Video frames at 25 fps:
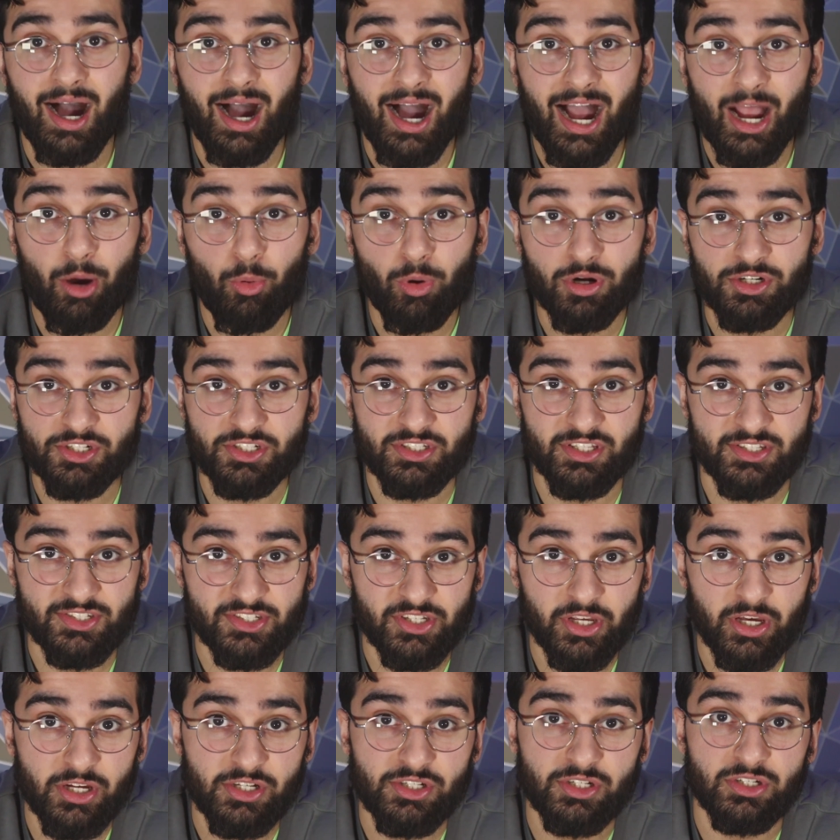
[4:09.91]
I watch the
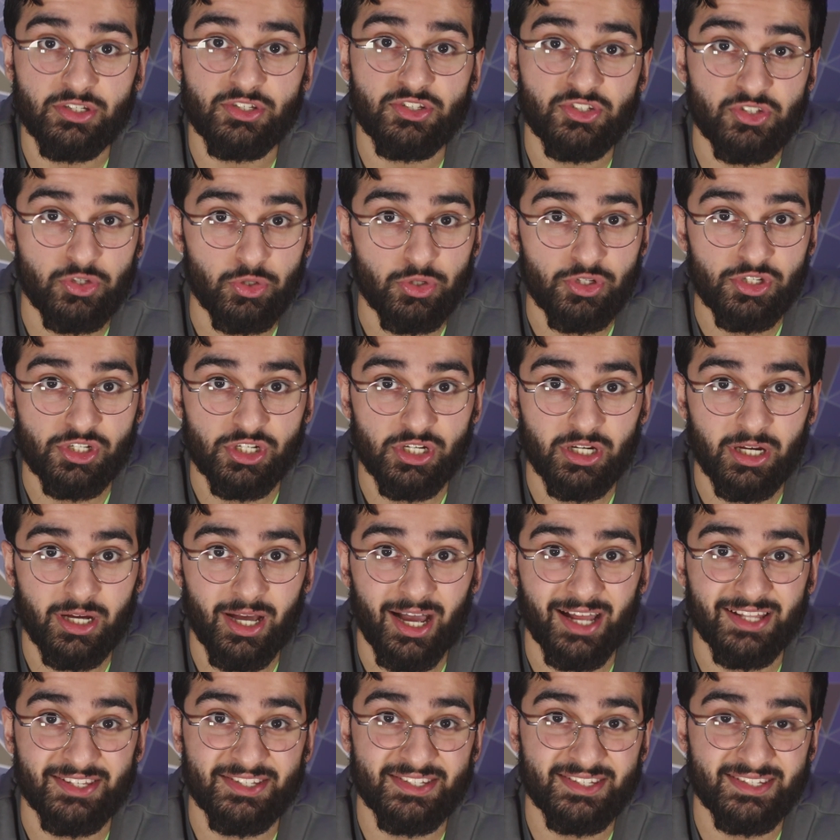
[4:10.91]
surgeon suture
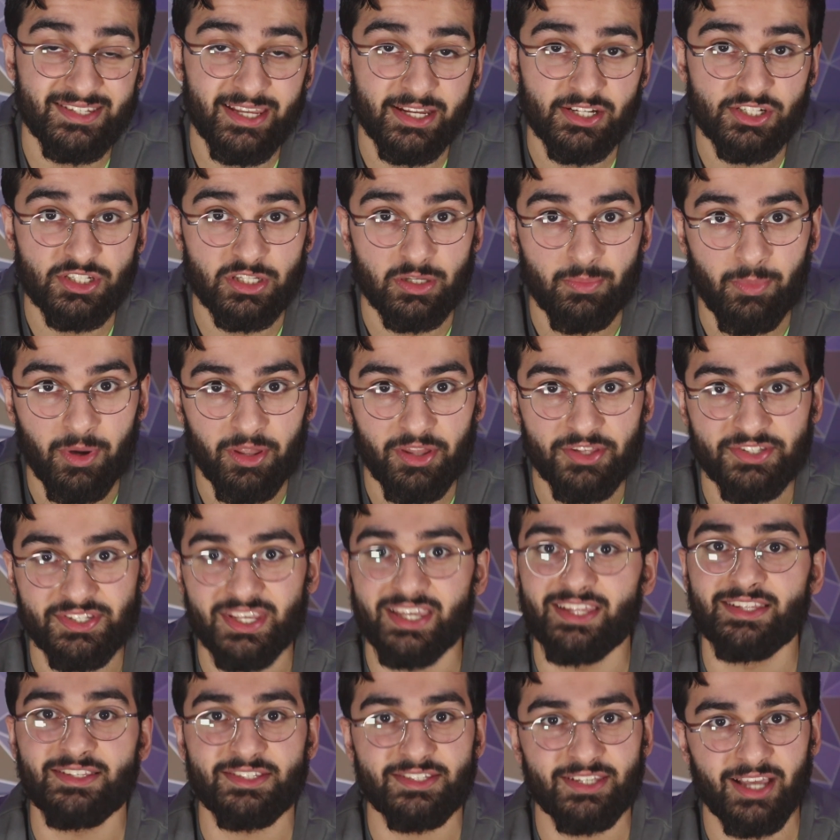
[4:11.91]
and stitch the mother's
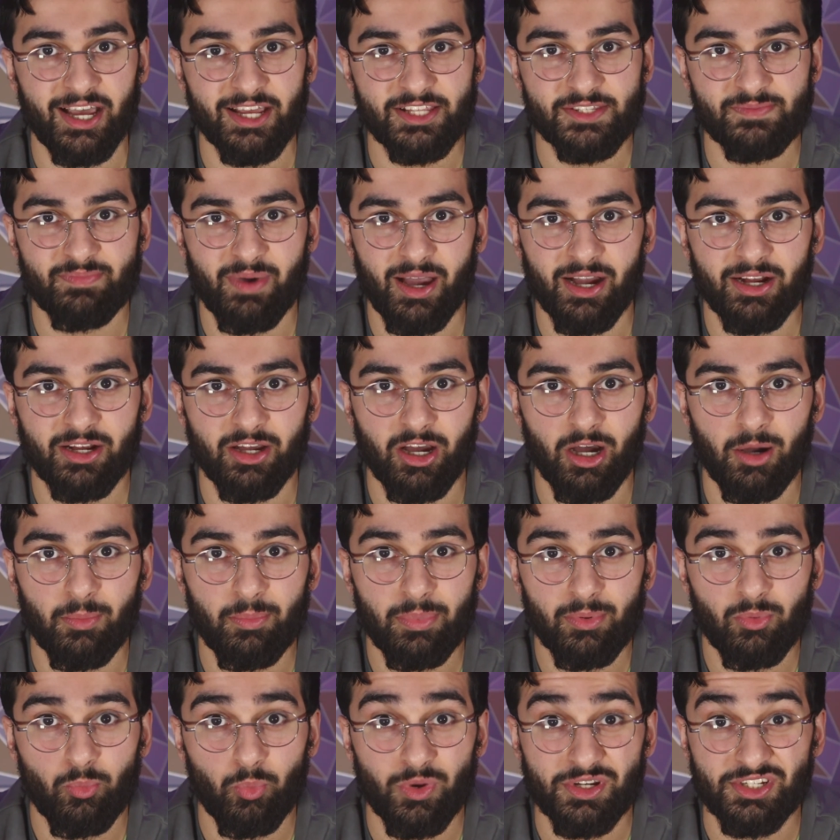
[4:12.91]
insides back
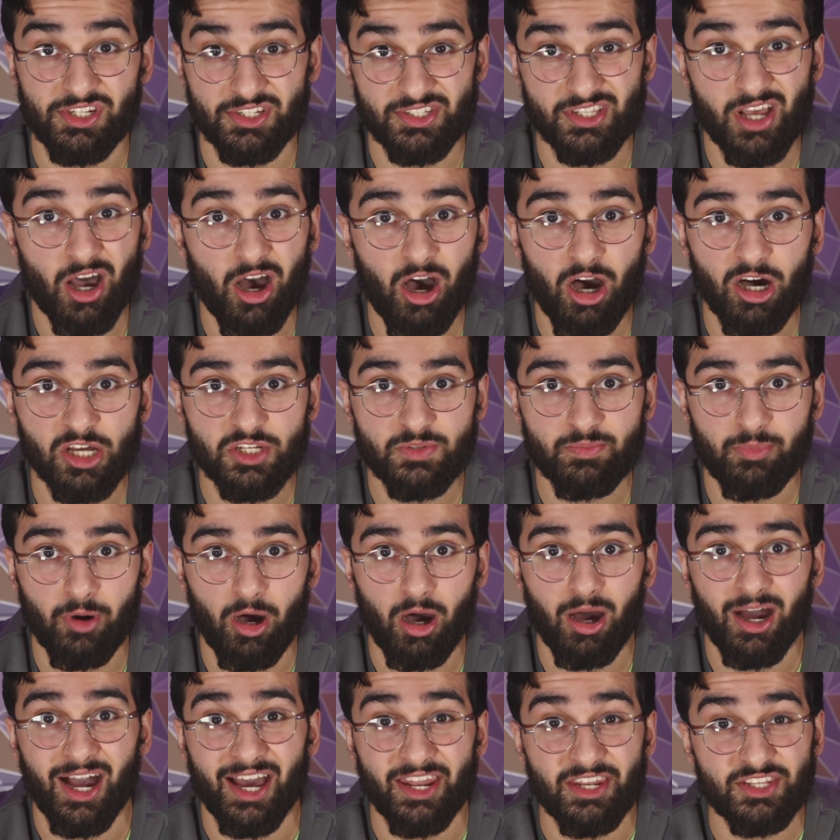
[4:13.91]
up, which is the hard
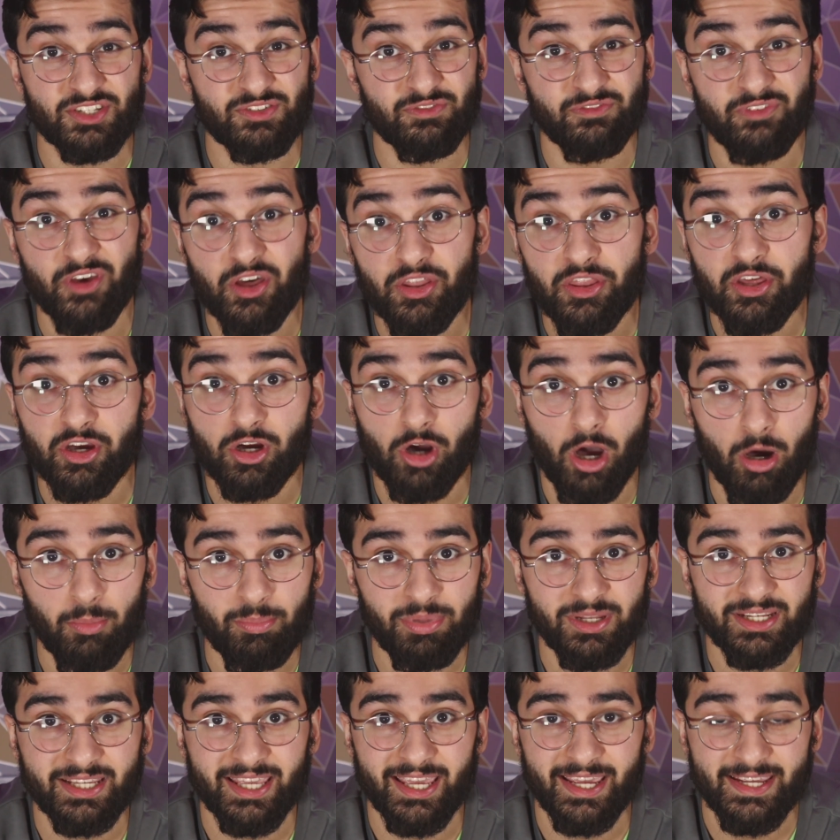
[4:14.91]
part and is further
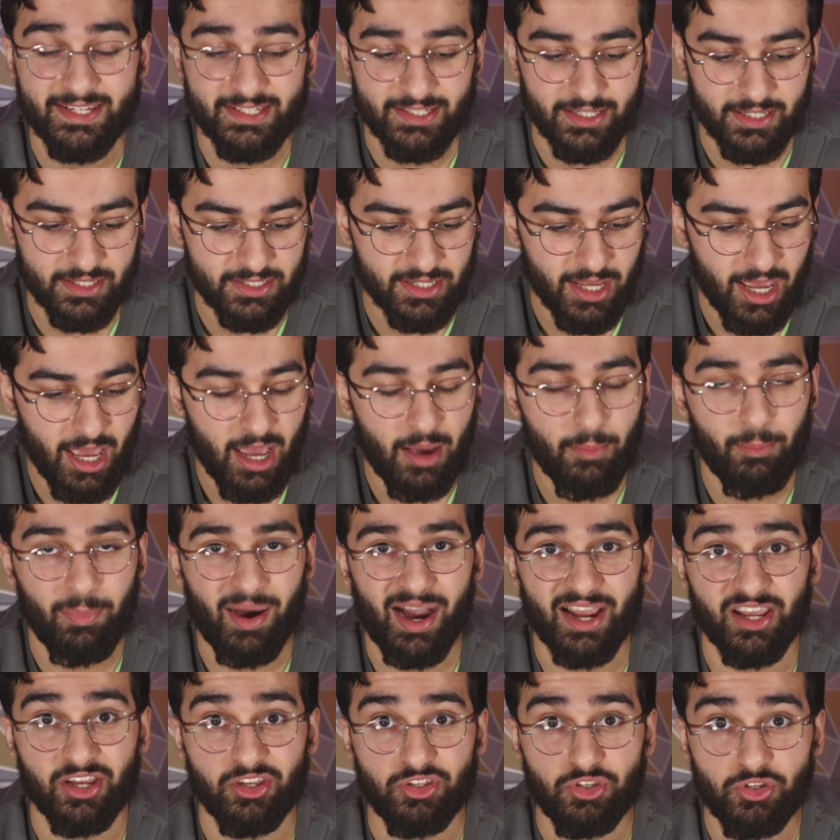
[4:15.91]
complicated
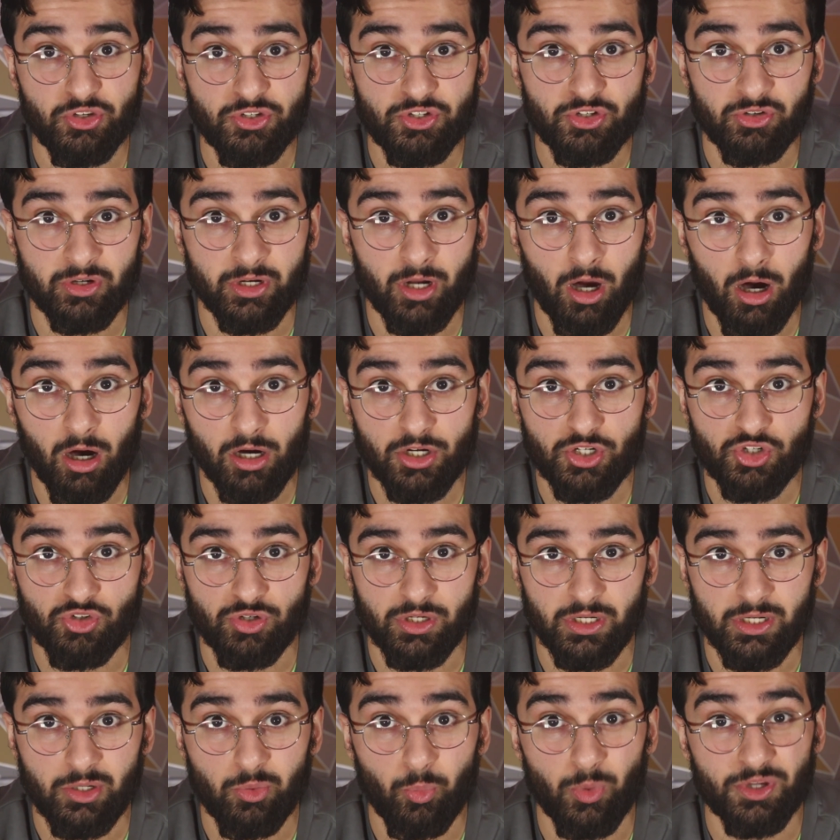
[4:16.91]
by a uterine
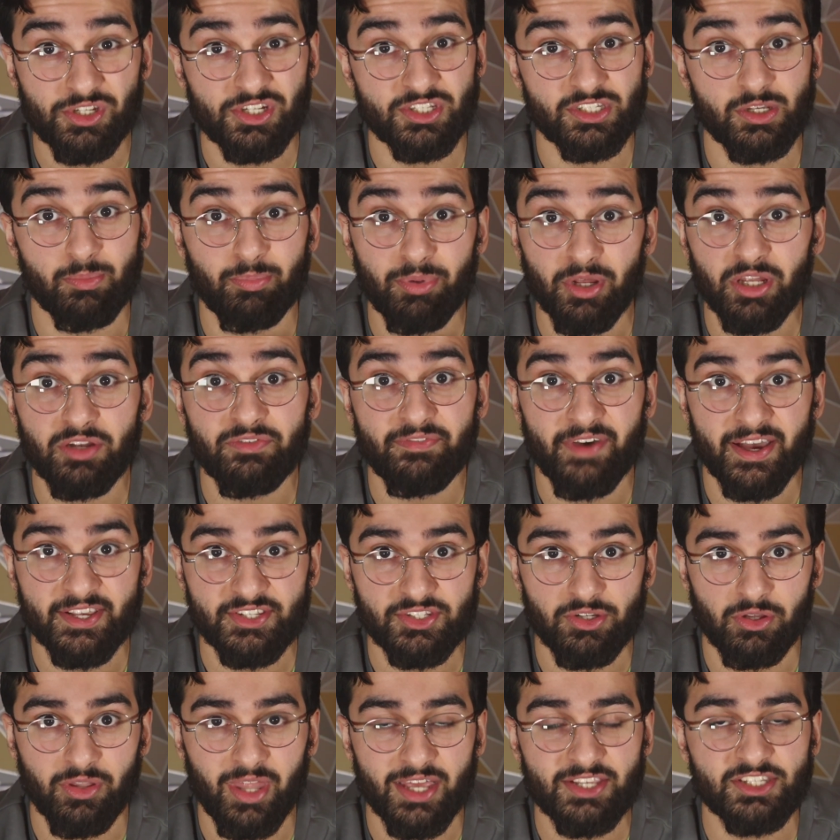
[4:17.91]
artery, which is a blood
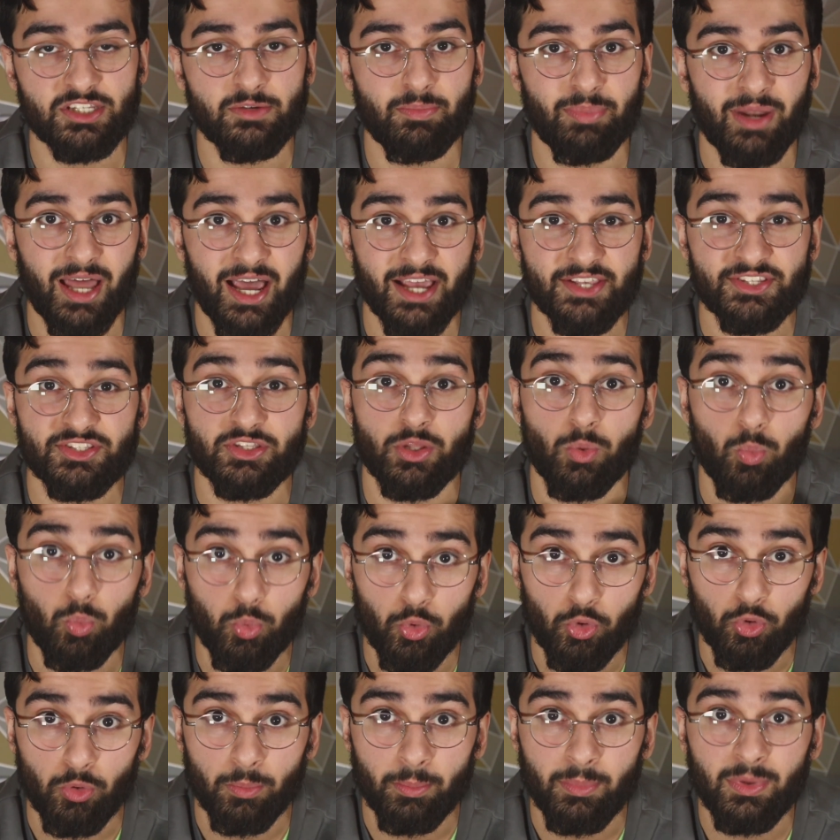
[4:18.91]
vessel that supplies the
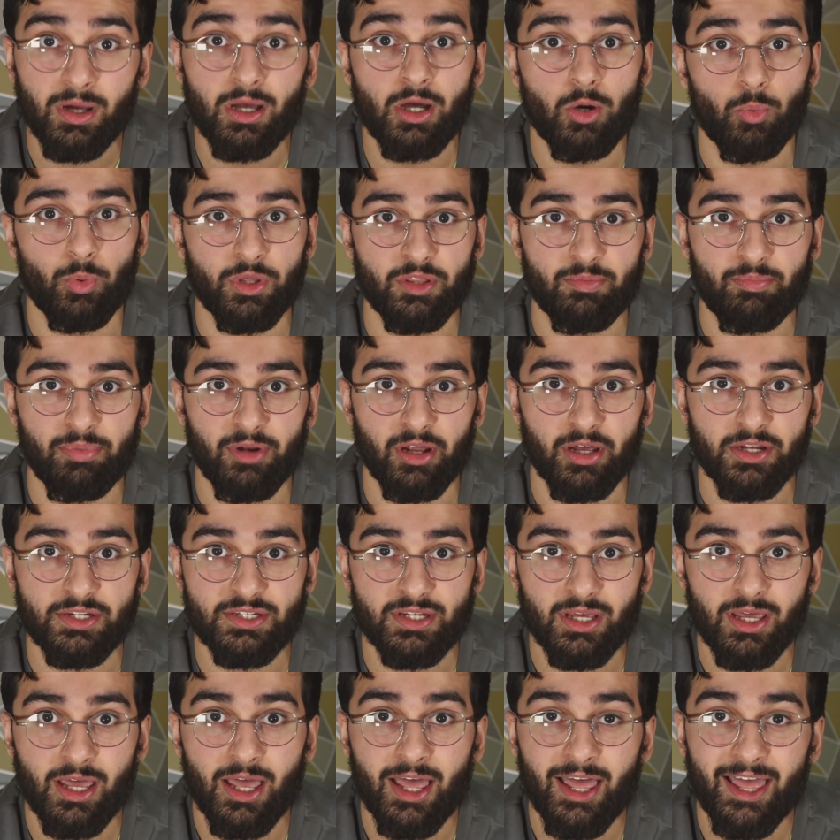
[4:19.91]
womb with blood.
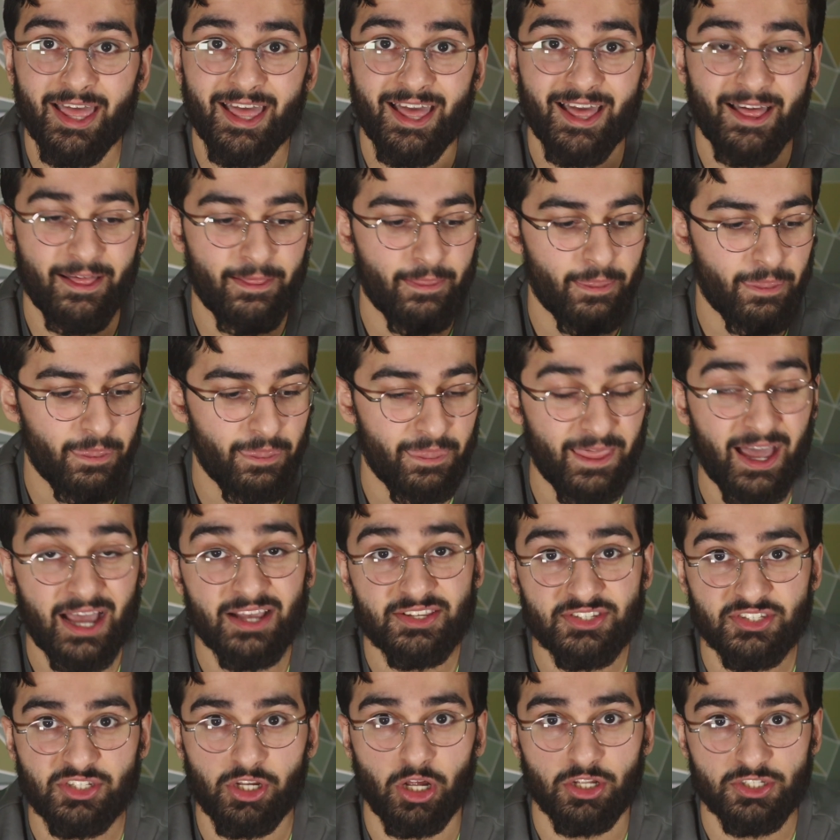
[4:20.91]
That
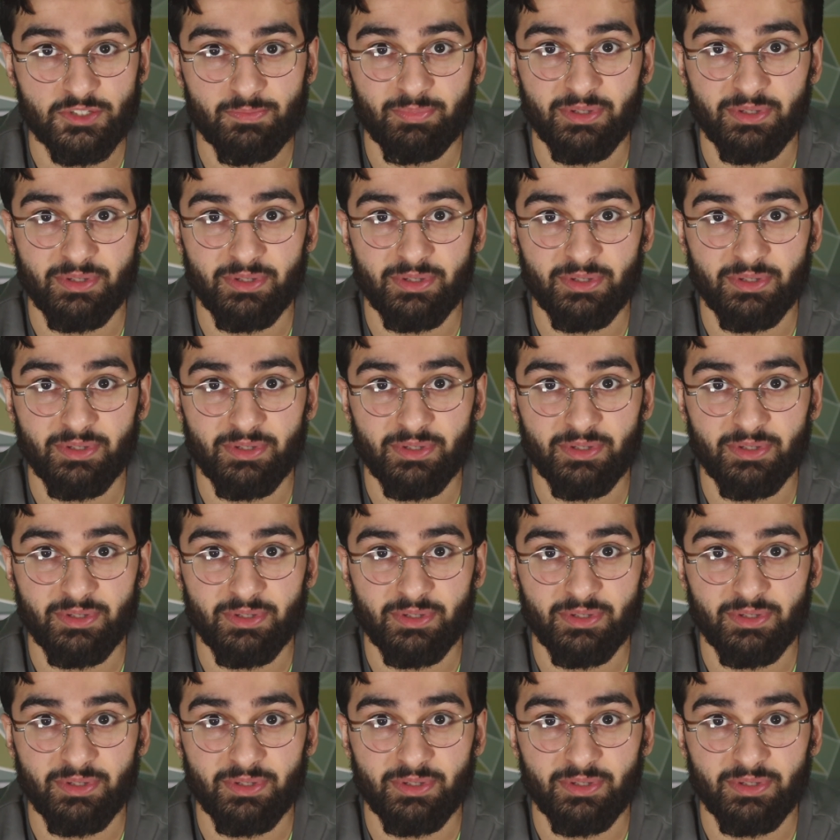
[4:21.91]
starts